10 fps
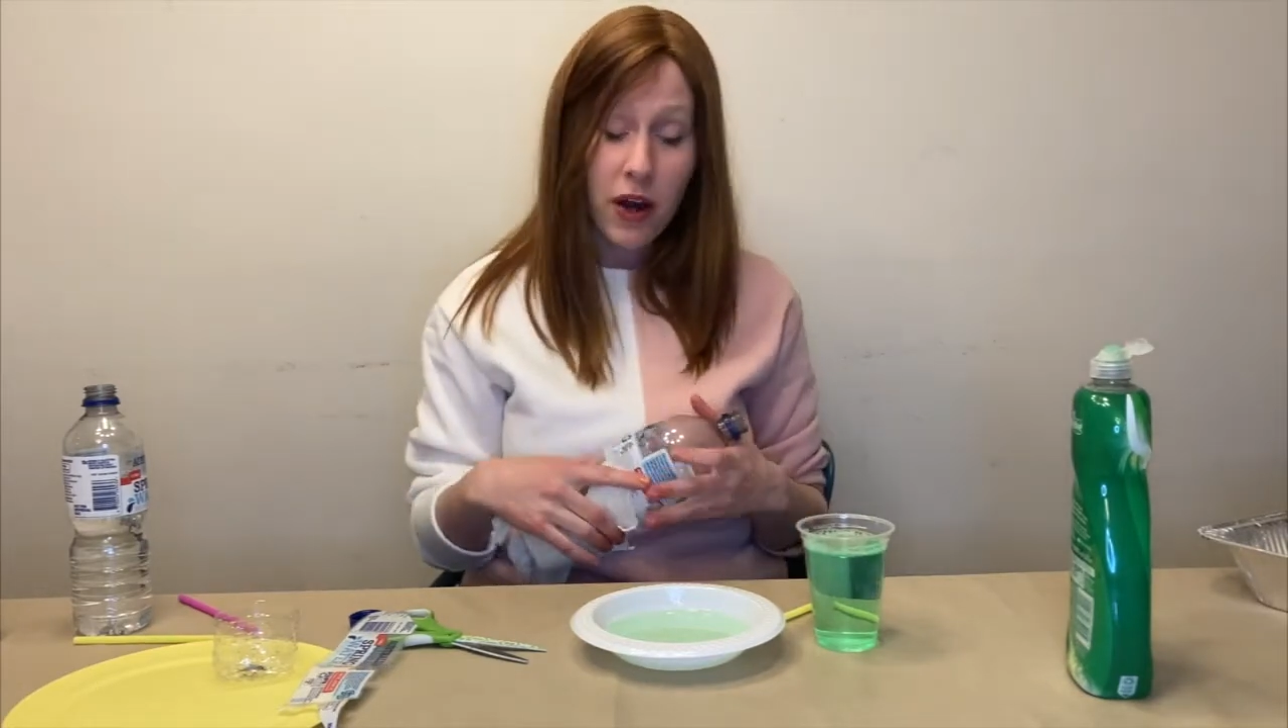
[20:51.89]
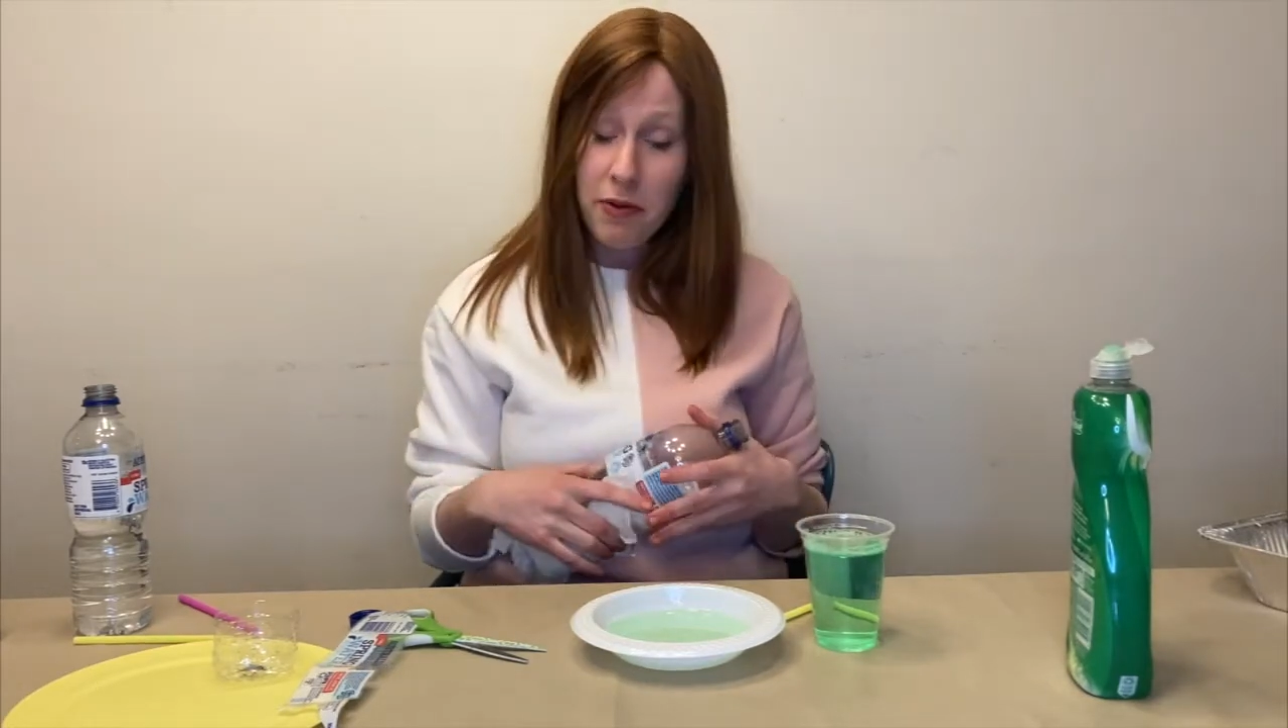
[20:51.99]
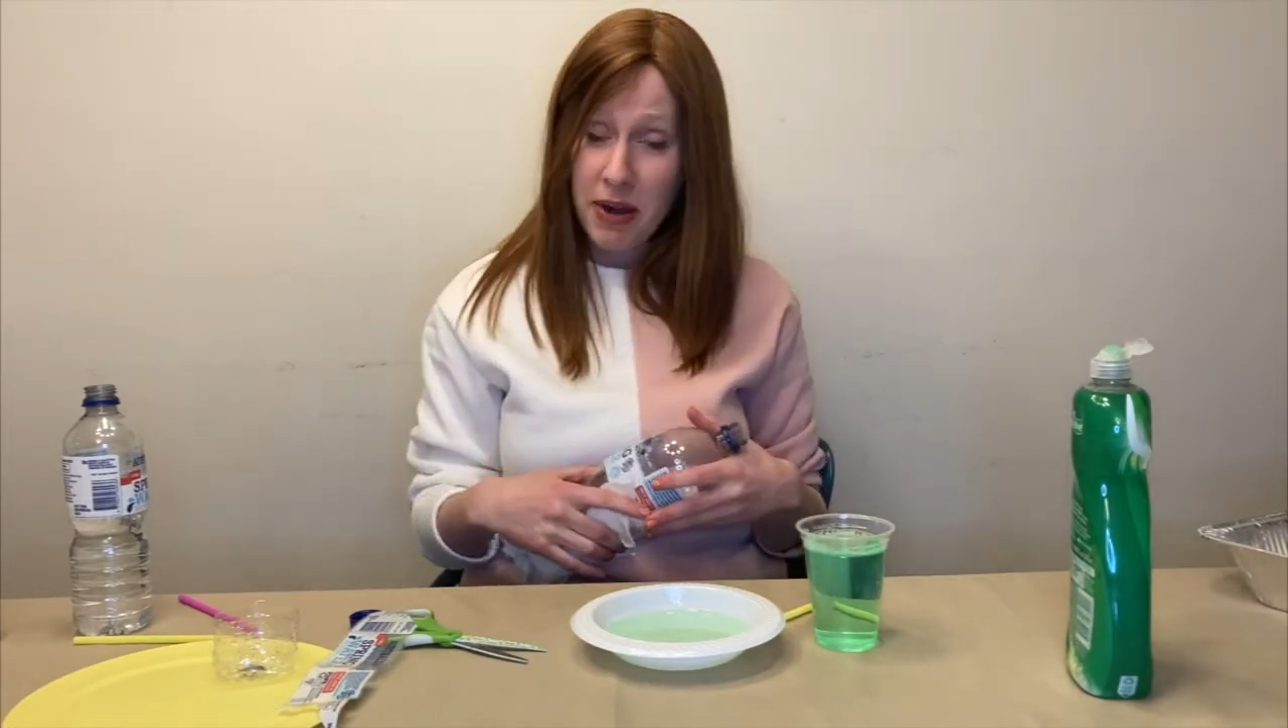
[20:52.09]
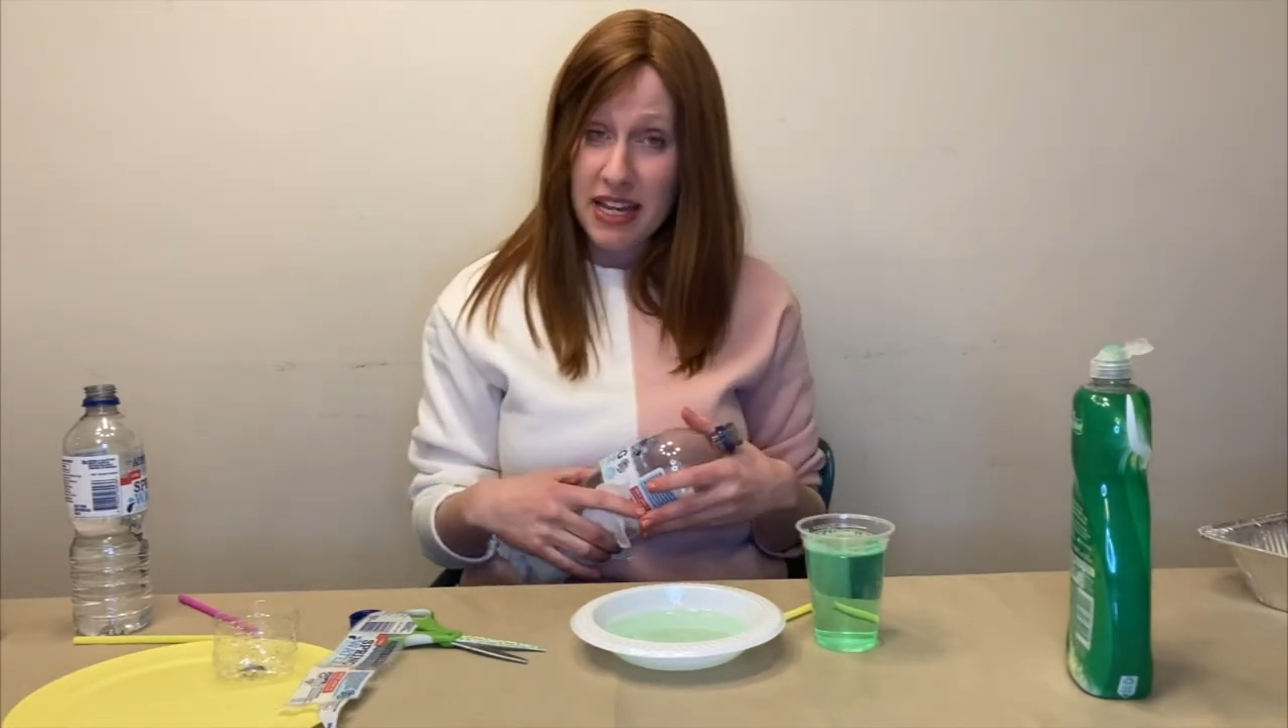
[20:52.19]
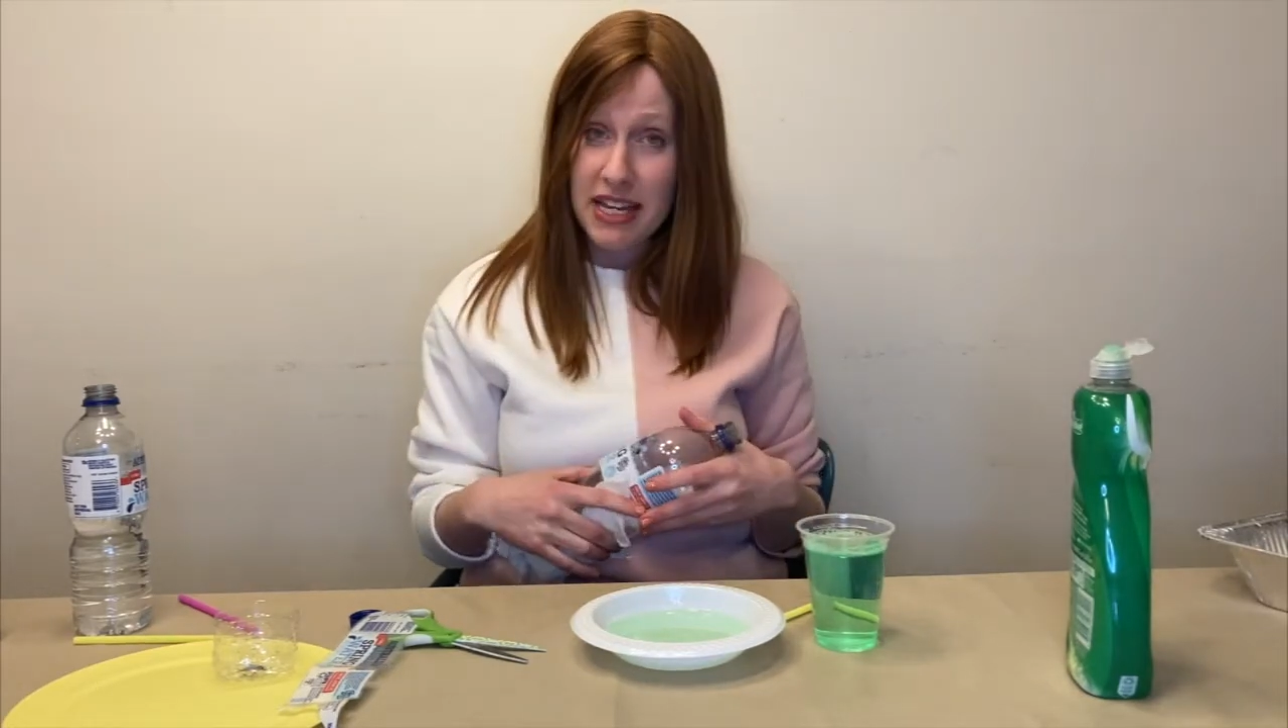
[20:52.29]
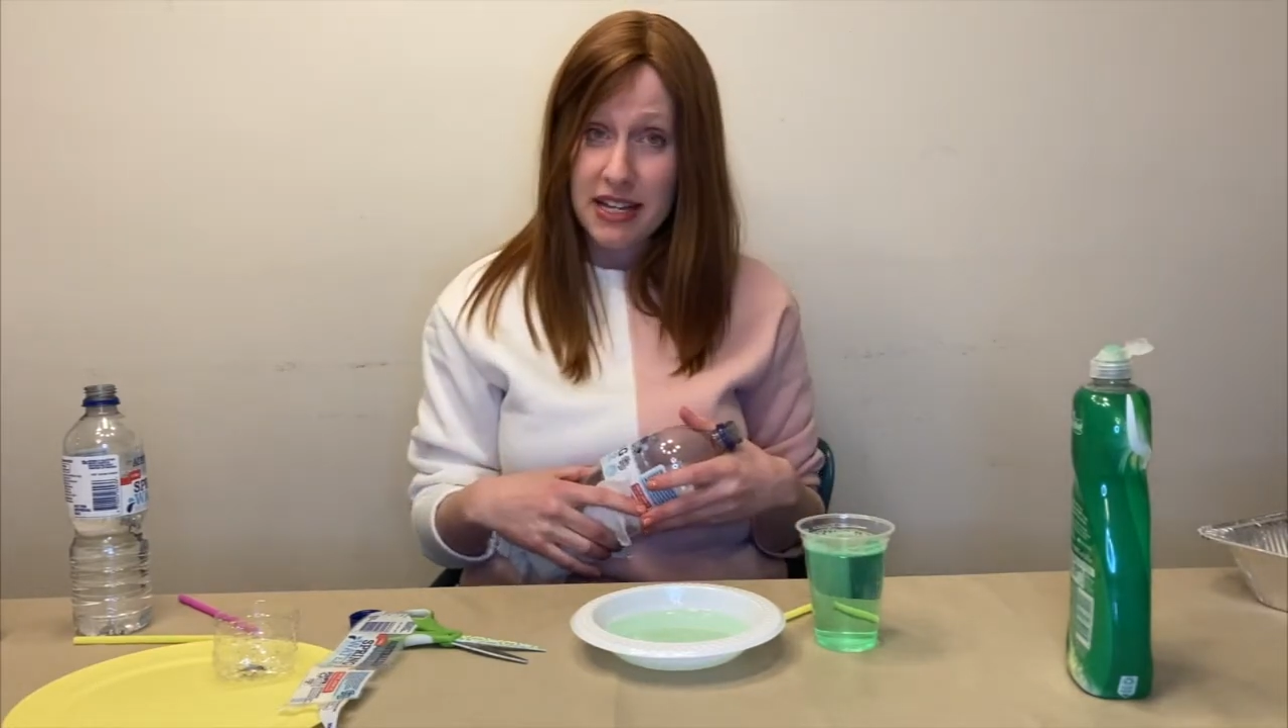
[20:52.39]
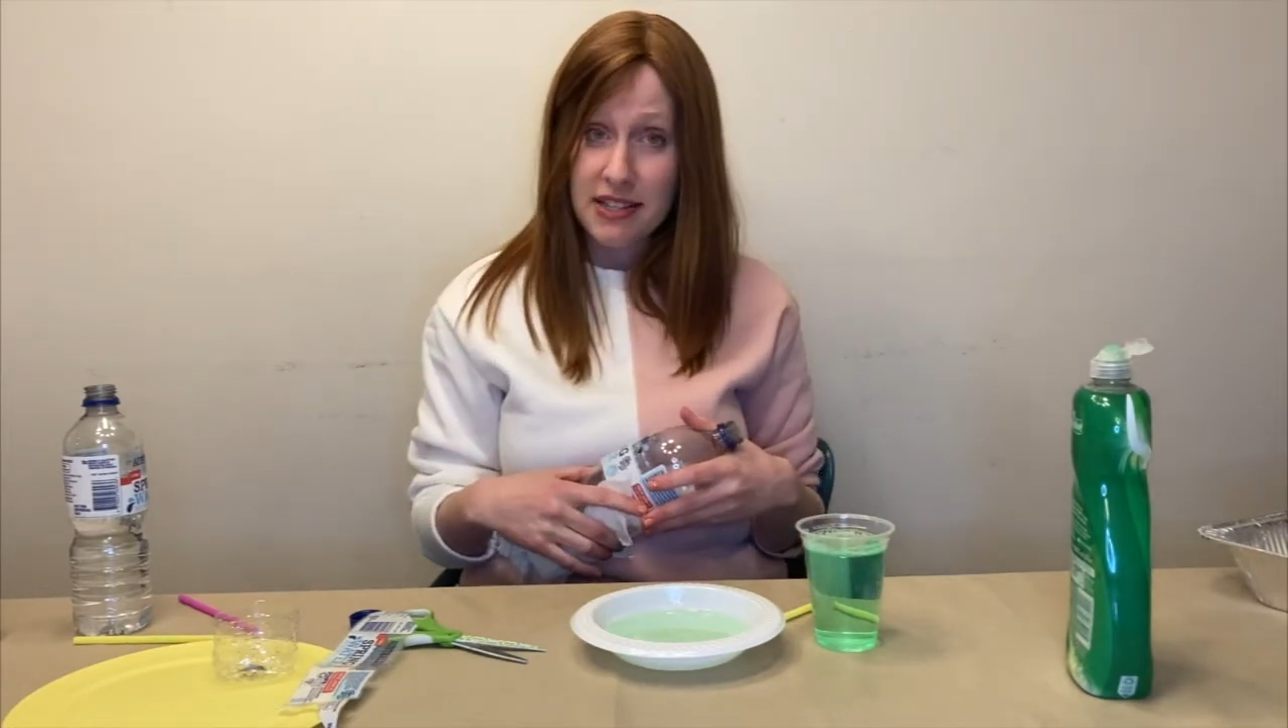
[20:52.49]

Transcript: of my kids